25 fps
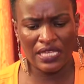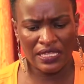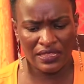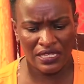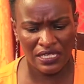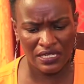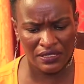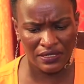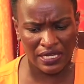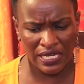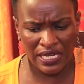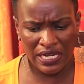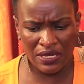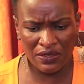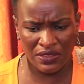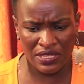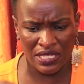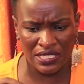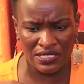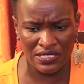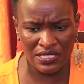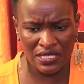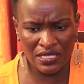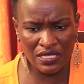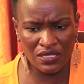I think right now they
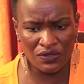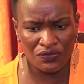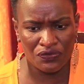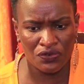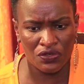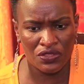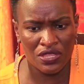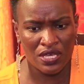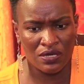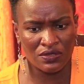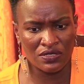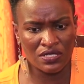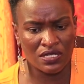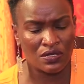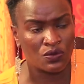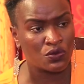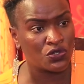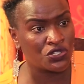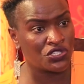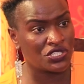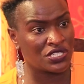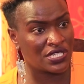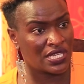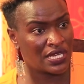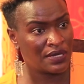are checking 4,000
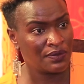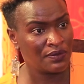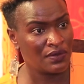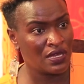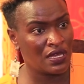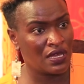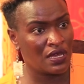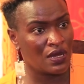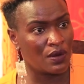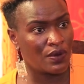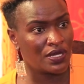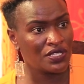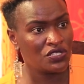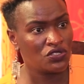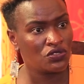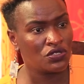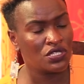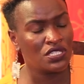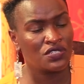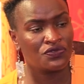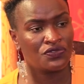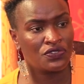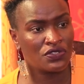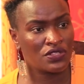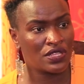watch time. Once you
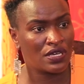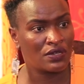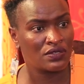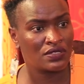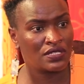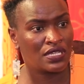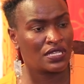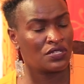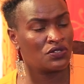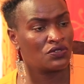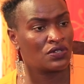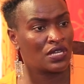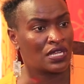hit 4,000, you